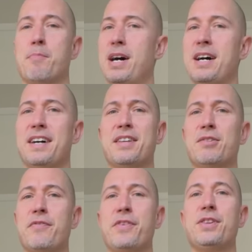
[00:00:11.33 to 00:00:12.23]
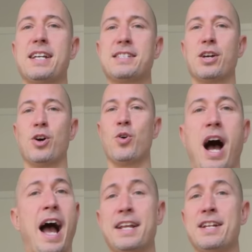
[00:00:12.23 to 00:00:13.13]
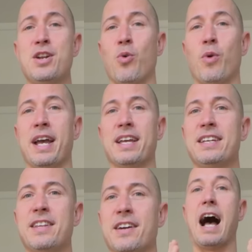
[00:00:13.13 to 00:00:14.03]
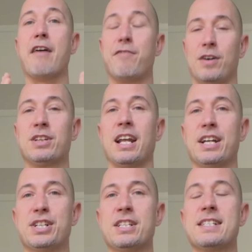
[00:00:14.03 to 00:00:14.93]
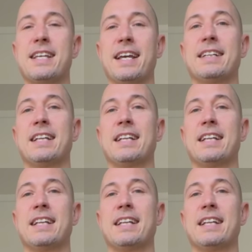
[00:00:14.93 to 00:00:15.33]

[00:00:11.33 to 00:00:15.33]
But until a few days ago, I didn't know why either. I found a legend saying